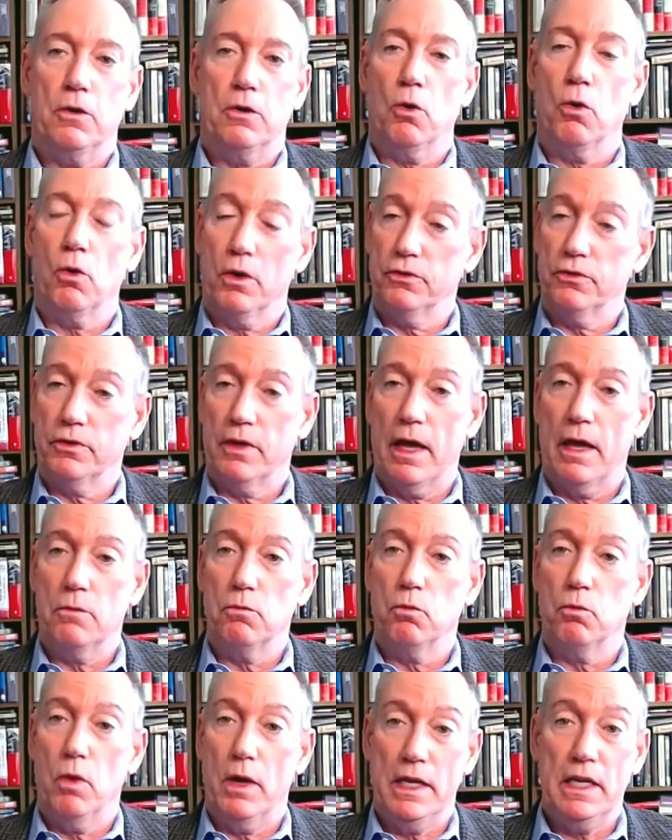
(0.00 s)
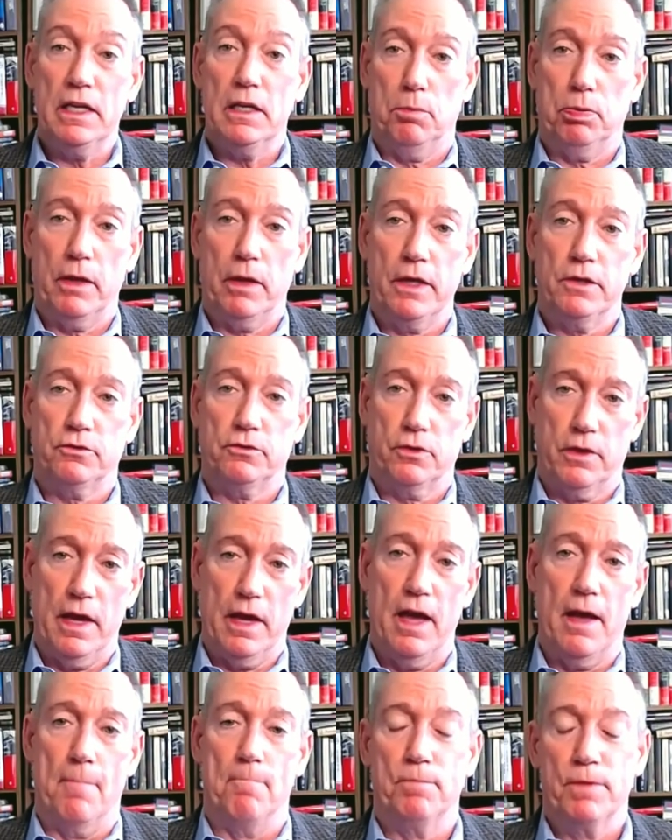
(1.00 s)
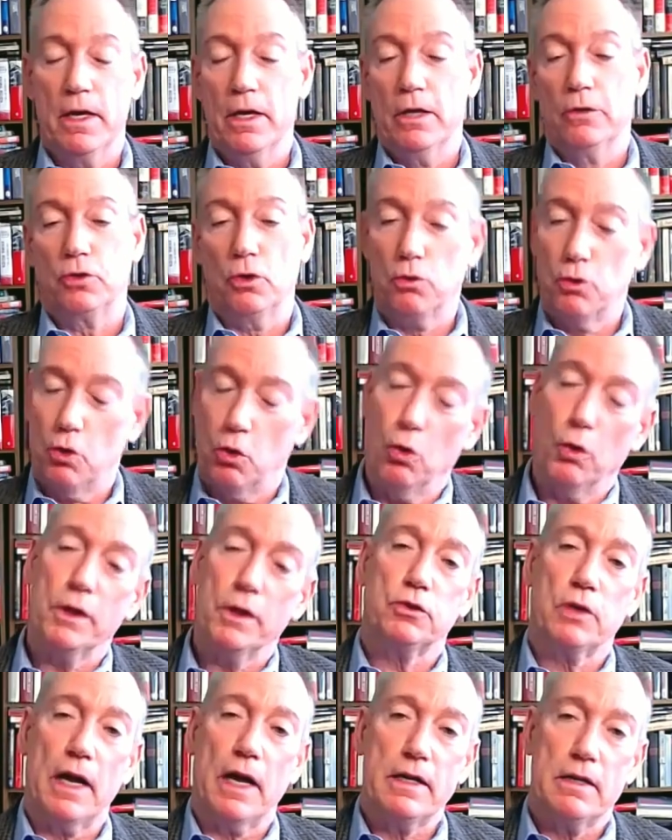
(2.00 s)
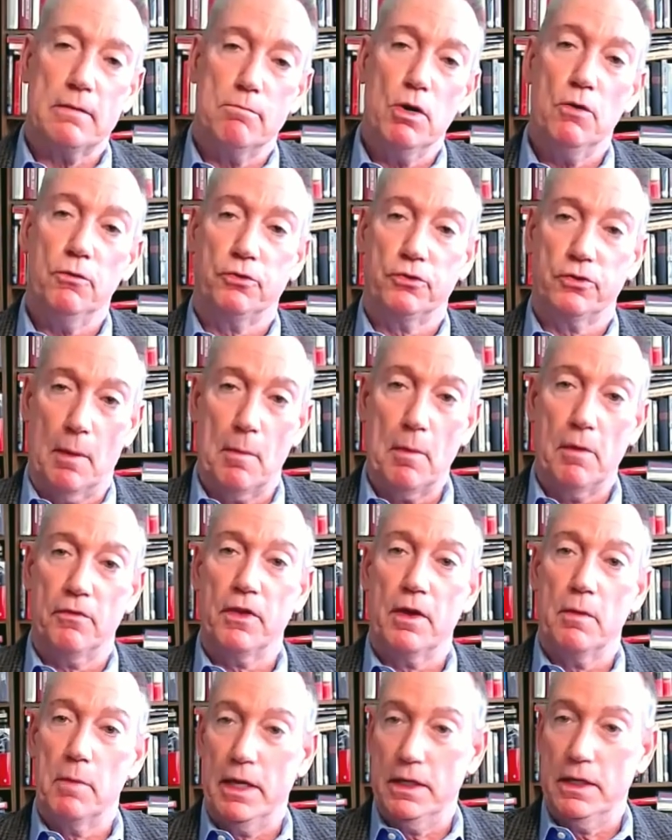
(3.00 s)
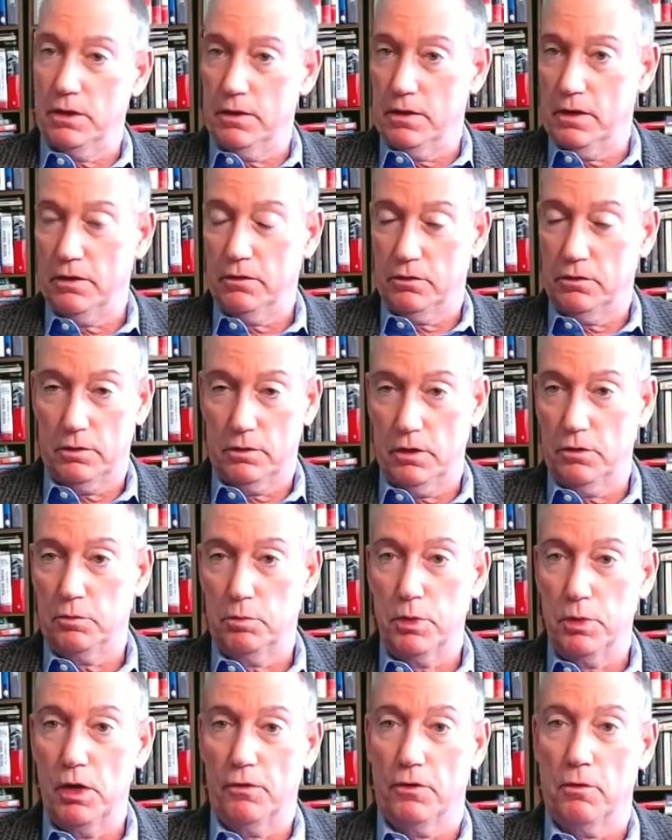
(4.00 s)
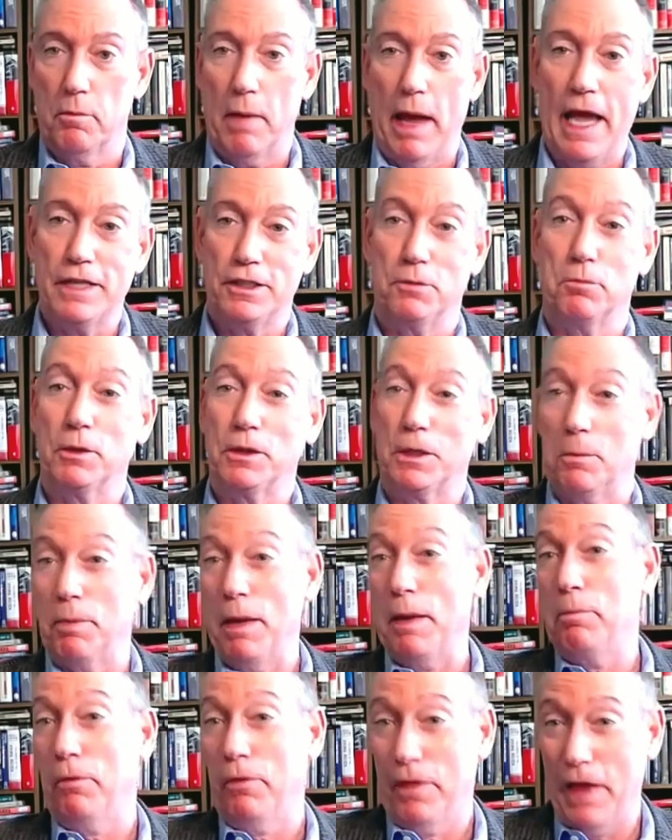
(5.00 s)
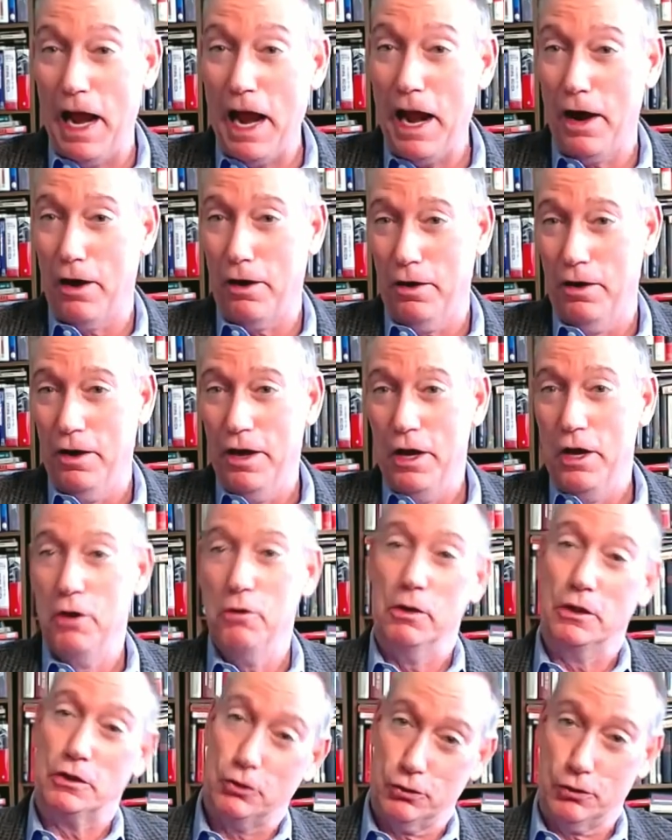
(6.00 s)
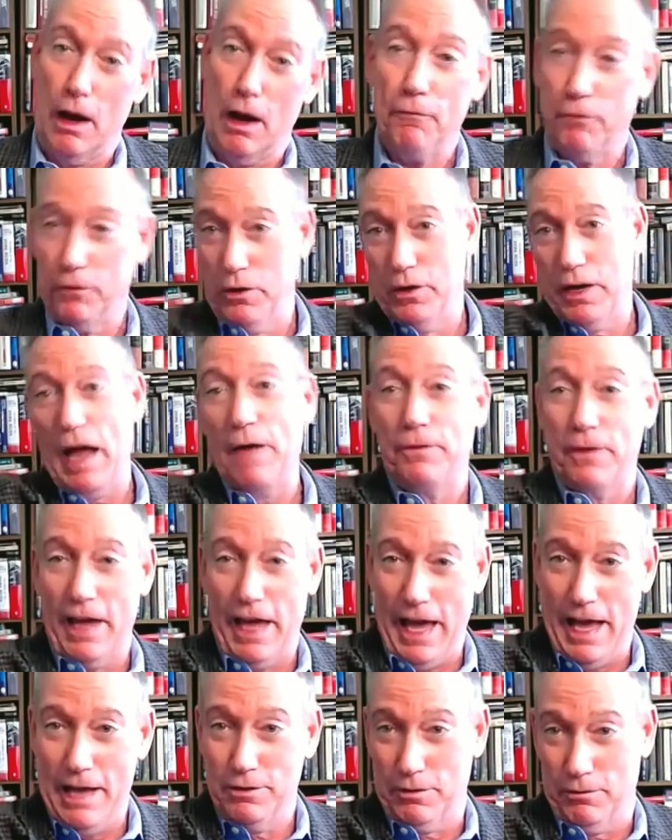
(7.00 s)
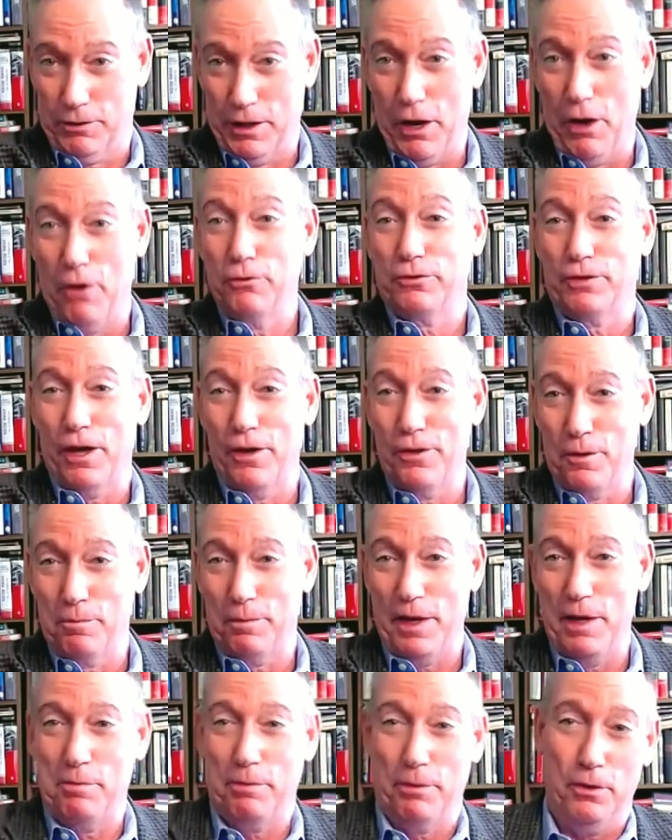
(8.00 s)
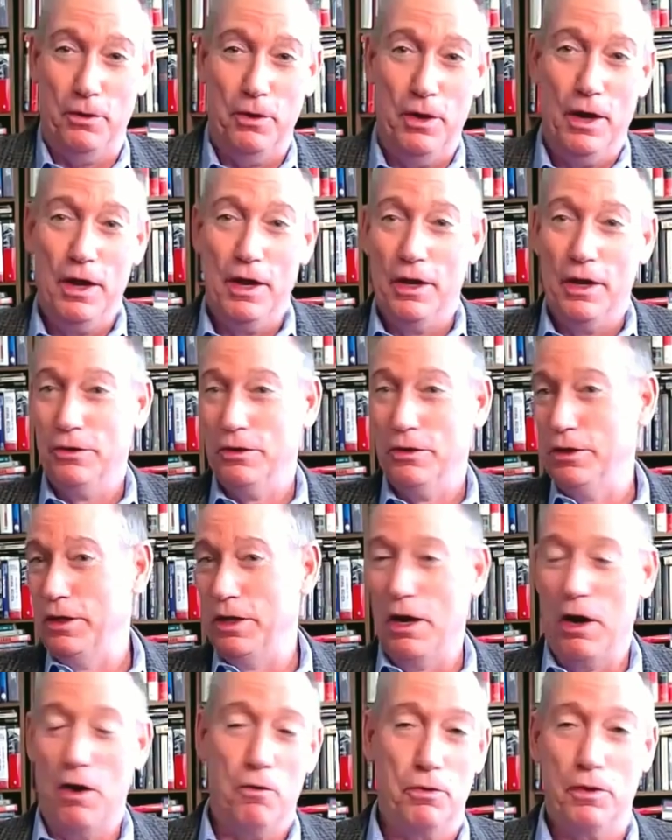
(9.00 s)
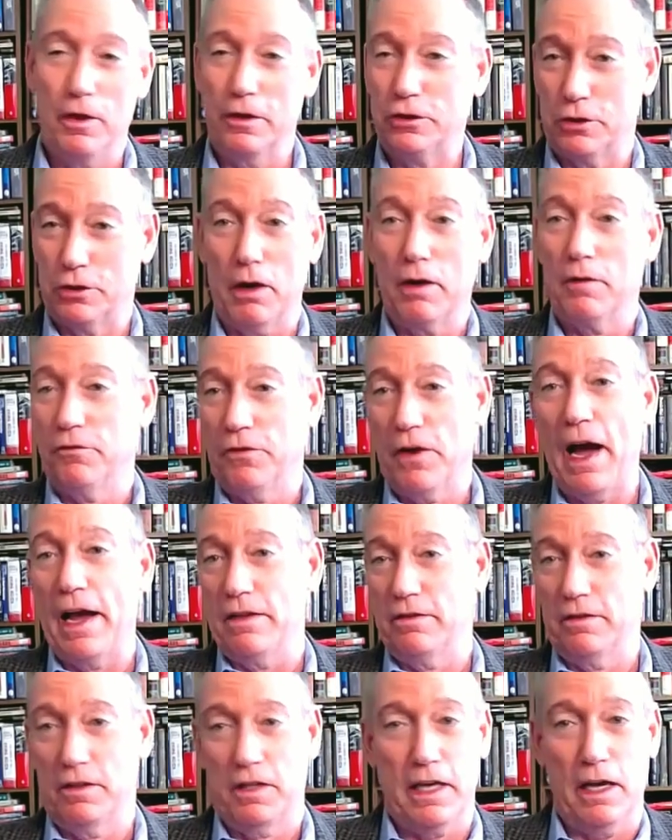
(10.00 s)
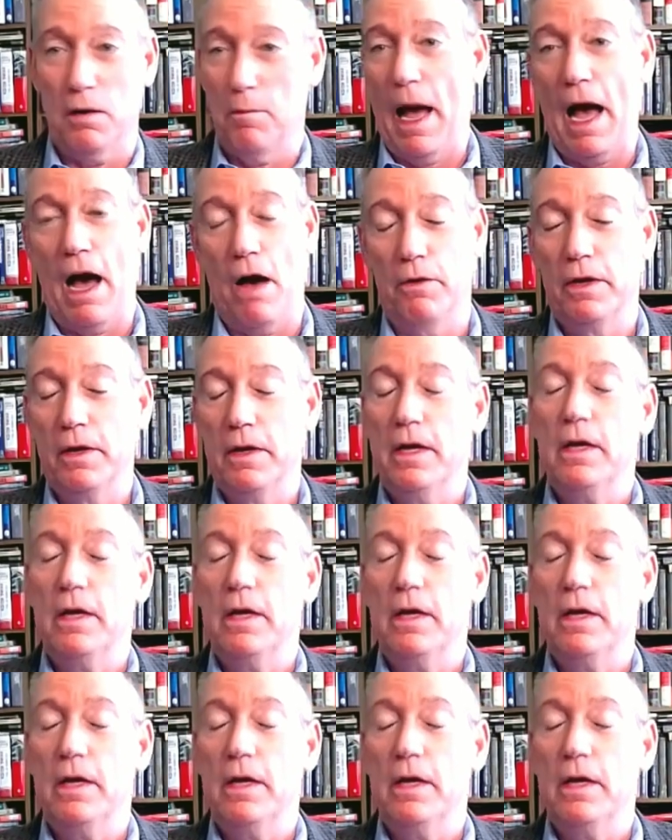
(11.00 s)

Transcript: Corrie said, we need a place for them. So Corrie tried to move some of them into this beautiful mansion, but the people there who had suffered at the hands of those other people, you know, started fights, get them out.